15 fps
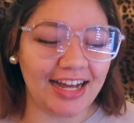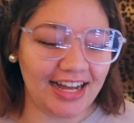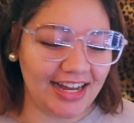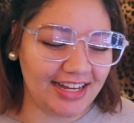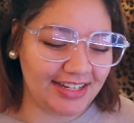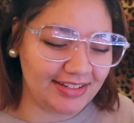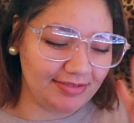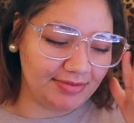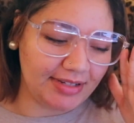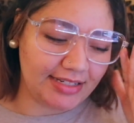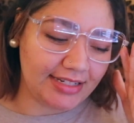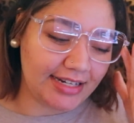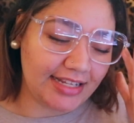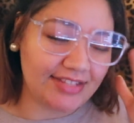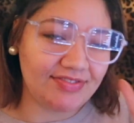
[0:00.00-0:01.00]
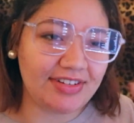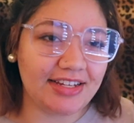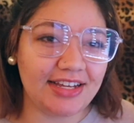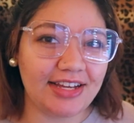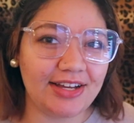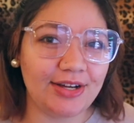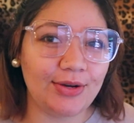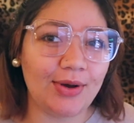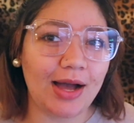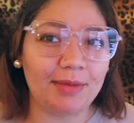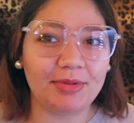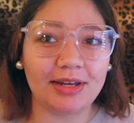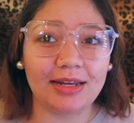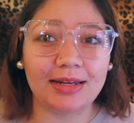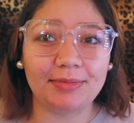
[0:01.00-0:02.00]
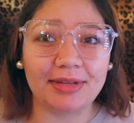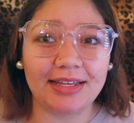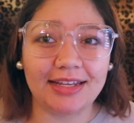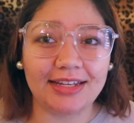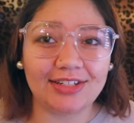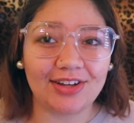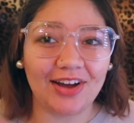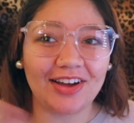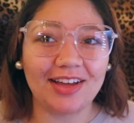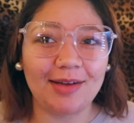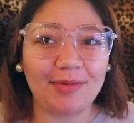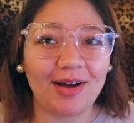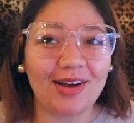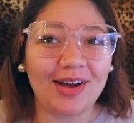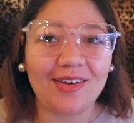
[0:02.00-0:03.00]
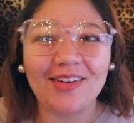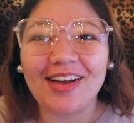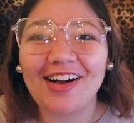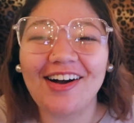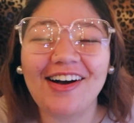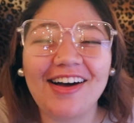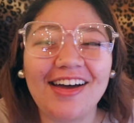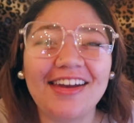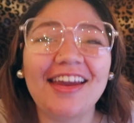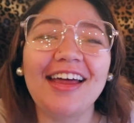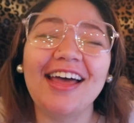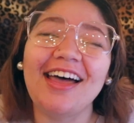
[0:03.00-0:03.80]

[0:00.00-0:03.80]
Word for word: In today's video, I'm gonna be talking about going on